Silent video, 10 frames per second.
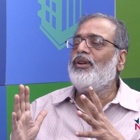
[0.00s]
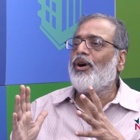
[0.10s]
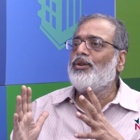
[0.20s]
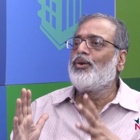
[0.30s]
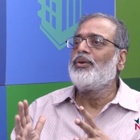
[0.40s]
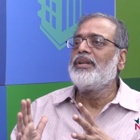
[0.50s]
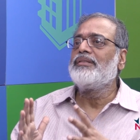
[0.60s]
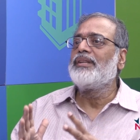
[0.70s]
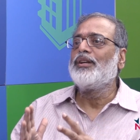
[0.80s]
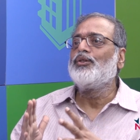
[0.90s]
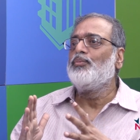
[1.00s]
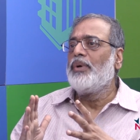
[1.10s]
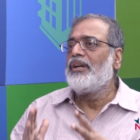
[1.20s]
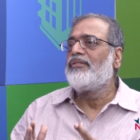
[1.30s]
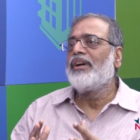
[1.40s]
north koreans had to
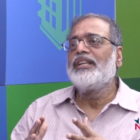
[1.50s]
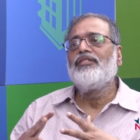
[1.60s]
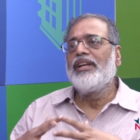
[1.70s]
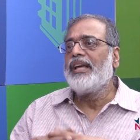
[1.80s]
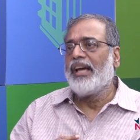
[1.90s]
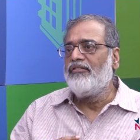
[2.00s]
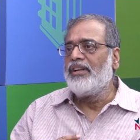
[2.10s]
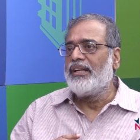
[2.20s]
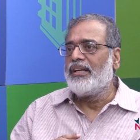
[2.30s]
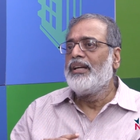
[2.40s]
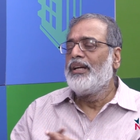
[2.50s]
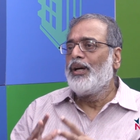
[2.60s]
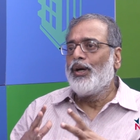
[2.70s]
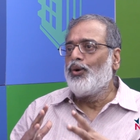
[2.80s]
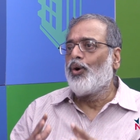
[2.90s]
militarize very heavily
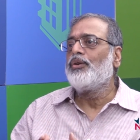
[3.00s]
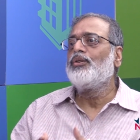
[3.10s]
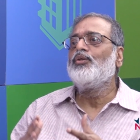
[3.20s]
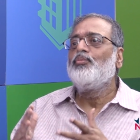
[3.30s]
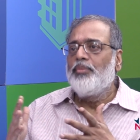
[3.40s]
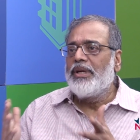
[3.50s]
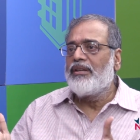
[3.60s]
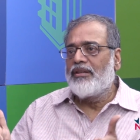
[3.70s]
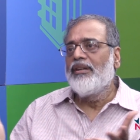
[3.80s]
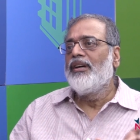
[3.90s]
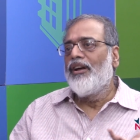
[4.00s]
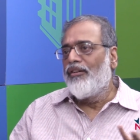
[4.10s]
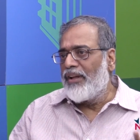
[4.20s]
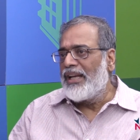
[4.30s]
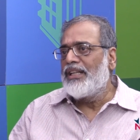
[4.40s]
in order to meet
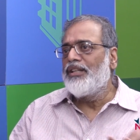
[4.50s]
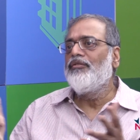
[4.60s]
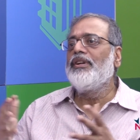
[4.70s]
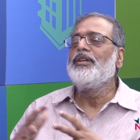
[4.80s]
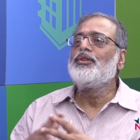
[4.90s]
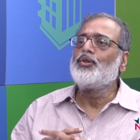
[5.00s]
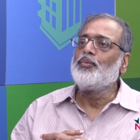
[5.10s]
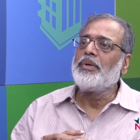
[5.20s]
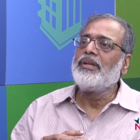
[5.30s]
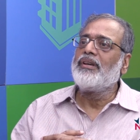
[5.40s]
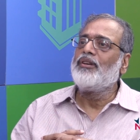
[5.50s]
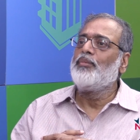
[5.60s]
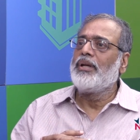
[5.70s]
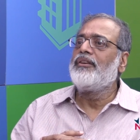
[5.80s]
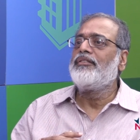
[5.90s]
relatively superior
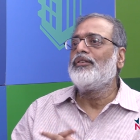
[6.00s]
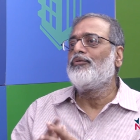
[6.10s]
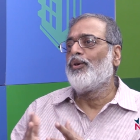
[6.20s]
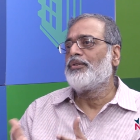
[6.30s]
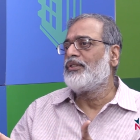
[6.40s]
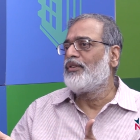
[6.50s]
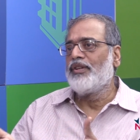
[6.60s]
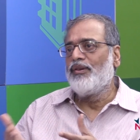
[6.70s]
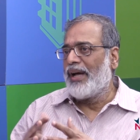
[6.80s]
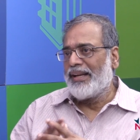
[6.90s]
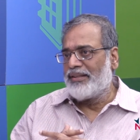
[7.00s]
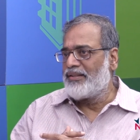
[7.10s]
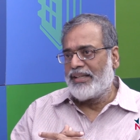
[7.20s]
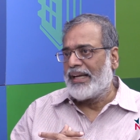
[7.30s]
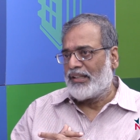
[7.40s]
military forces of the united
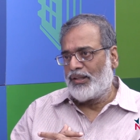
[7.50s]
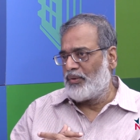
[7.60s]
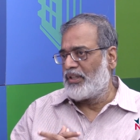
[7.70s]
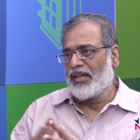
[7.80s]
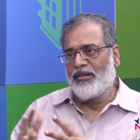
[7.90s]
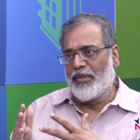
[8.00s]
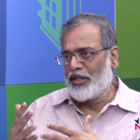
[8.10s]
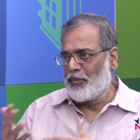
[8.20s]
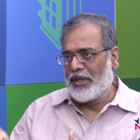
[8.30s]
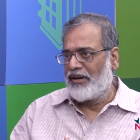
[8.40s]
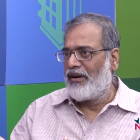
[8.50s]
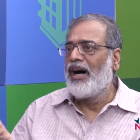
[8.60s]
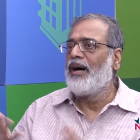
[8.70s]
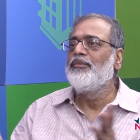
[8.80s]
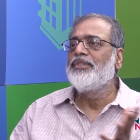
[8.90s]
states which had much better
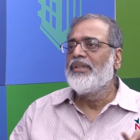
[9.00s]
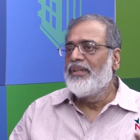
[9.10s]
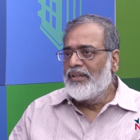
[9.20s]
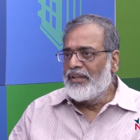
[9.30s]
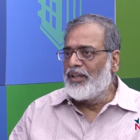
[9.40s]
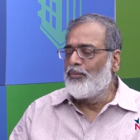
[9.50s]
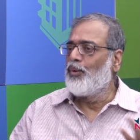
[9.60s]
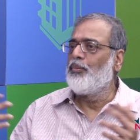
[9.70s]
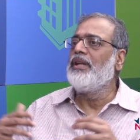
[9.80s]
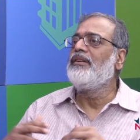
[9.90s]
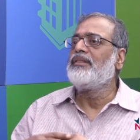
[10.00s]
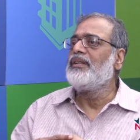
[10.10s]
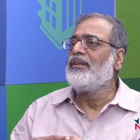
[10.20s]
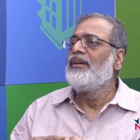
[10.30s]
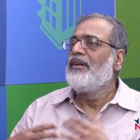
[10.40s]
arms uh,
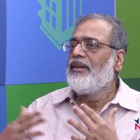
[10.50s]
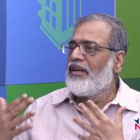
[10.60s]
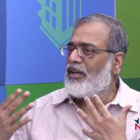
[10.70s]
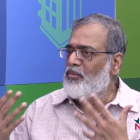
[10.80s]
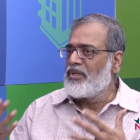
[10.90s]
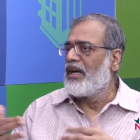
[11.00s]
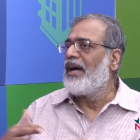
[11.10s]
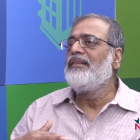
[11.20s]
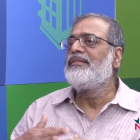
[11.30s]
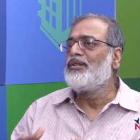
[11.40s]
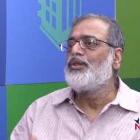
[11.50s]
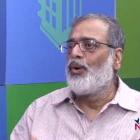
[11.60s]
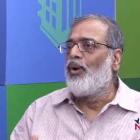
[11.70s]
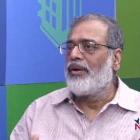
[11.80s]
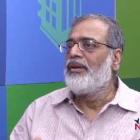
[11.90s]
mobility uh, missiles and
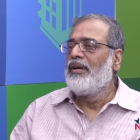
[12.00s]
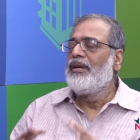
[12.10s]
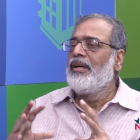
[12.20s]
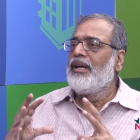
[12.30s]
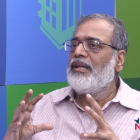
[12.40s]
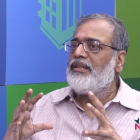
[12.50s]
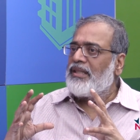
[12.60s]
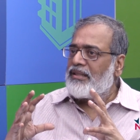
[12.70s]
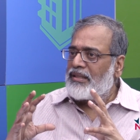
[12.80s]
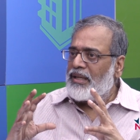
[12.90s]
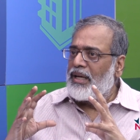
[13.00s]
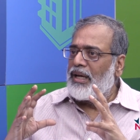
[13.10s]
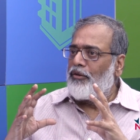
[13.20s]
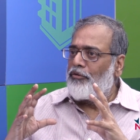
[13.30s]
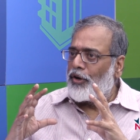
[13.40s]
so on this
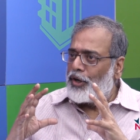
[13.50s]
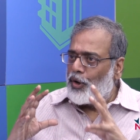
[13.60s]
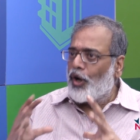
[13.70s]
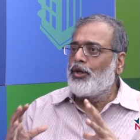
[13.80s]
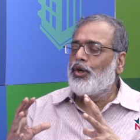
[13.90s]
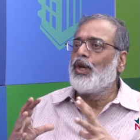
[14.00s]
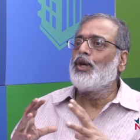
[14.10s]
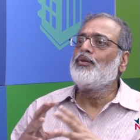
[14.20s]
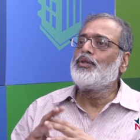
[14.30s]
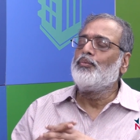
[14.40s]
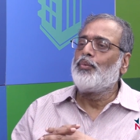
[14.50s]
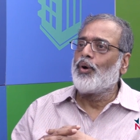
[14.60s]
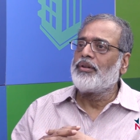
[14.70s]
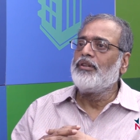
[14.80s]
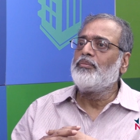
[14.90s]
for North Korea was
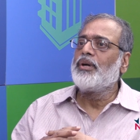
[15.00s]
important